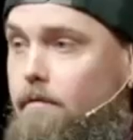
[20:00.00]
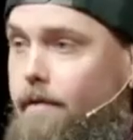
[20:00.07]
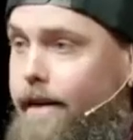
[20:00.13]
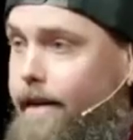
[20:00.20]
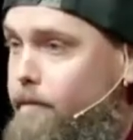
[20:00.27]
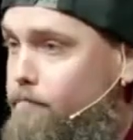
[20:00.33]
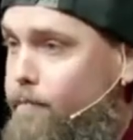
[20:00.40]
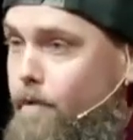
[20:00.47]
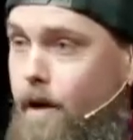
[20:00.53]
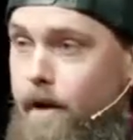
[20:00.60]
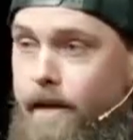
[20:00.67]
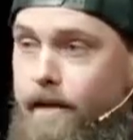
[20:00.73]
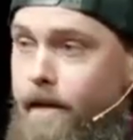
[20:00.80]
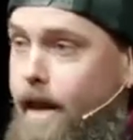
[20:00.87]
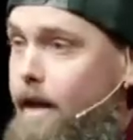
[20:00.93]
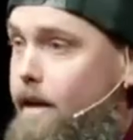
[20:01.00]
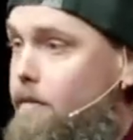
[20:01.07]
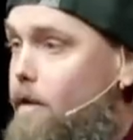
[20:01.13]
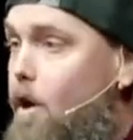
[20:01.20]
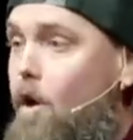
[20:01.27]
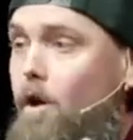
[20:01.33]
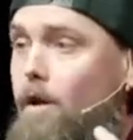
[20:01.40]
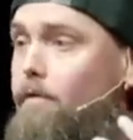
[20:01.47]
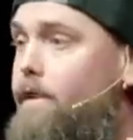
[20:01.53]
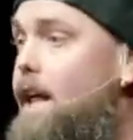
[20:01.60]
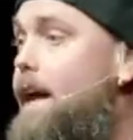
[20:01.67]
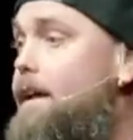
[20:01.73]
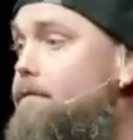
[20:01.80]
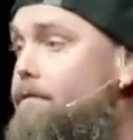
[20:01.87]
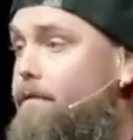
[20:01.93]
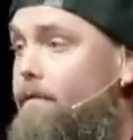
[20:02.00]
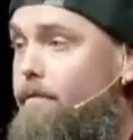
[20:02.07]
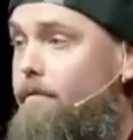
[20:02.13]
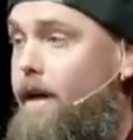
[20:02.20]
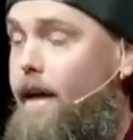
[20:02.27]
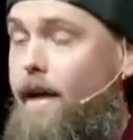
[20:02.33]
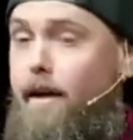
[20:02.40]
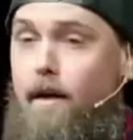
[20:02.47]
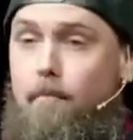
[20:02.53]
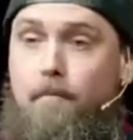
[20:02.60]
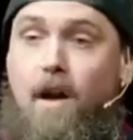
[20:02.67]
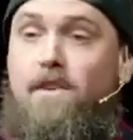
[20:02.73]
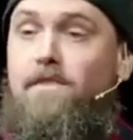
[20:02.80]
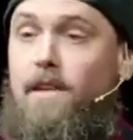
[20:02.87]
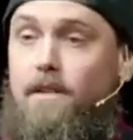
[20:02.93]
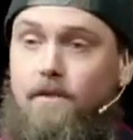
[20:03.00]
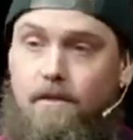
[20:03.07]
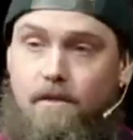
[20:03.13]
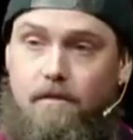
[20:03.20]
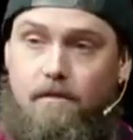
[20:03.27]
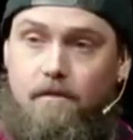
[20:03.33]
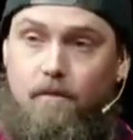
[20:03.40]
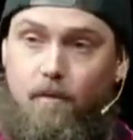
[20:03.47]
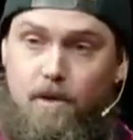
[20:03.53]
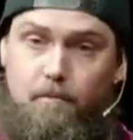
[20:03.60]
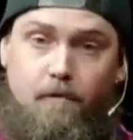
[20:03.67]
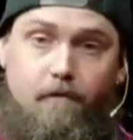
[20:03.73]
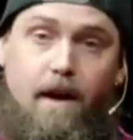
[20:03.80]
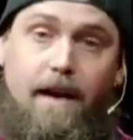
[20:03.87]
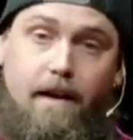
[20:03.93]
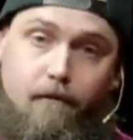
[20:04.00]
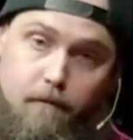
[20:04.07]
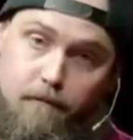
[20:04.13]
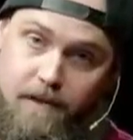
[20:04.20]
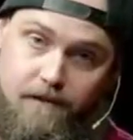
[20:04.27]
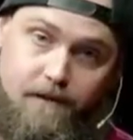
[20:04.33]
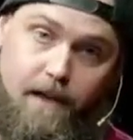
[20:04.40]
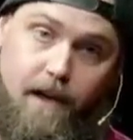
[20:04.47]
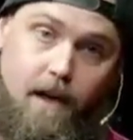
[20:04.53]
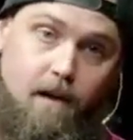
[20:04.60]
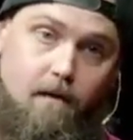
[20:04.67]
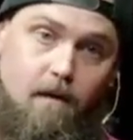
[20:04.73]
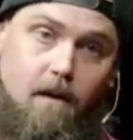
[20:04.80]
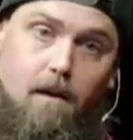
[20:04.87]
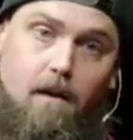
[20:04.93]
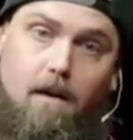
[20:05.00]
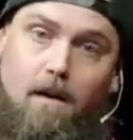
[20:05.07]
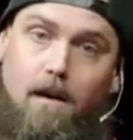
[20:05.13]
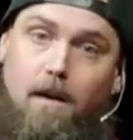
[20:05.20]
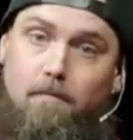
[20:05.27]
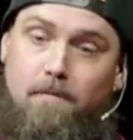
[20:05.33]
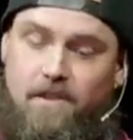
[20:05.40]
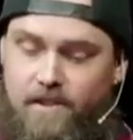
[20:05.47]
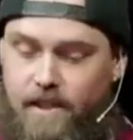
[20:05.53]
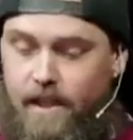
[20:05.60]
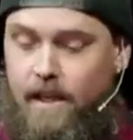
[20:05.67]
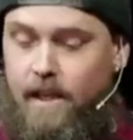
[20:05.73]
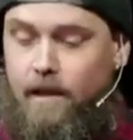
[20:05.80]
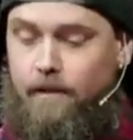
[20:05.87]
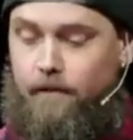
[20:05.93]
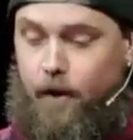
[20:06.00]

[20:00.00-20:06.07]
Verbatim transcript: it gave all of life and abundance was provided from the sea. The sea, the